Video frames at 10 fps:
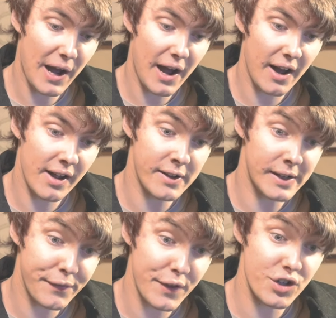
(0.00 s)
But
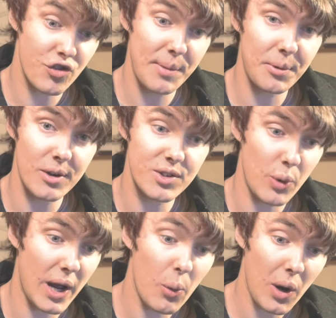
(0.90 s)
if the stream goes
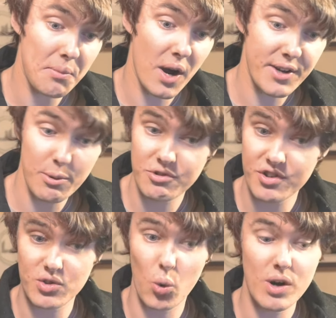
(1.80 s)
well, what I might do is
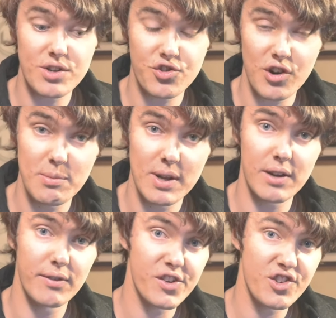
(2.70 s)
just always stream
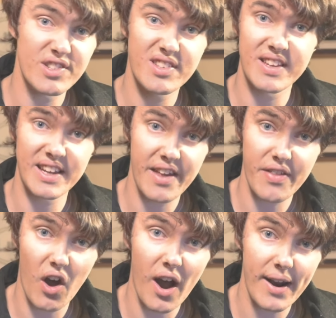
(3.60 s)
League of Legends and then get
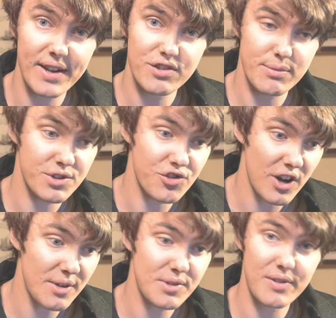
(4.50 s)
the highlights on the
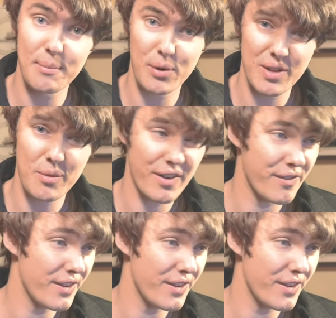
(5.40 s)
streams and then put them on a